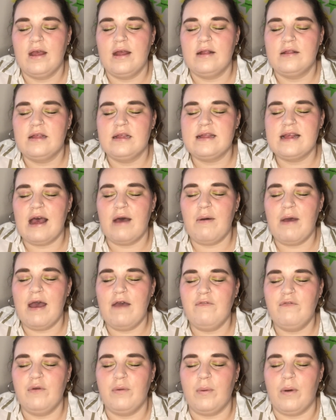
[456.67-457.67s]
to tell
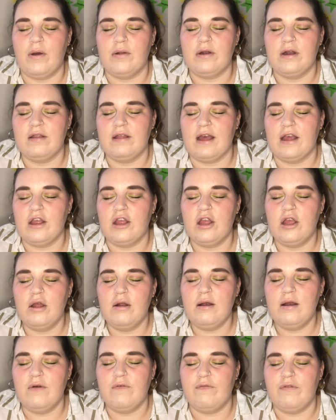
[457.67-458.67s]
everyone that you
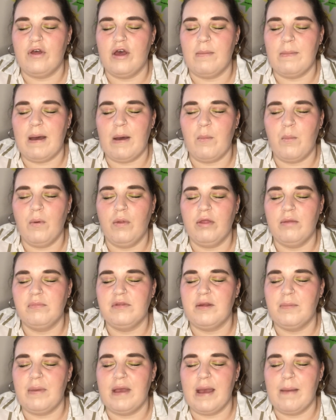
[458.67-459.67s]
love them and want them
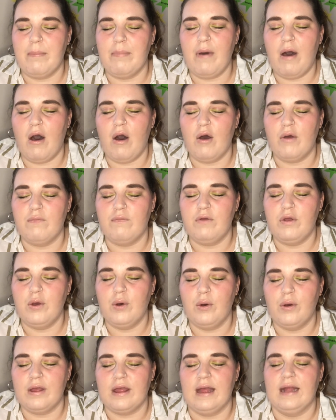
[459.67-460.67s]
to be a part of
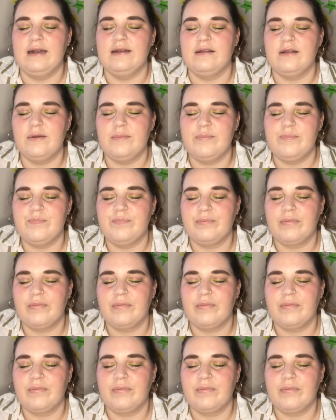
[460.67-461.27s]
your kingdom.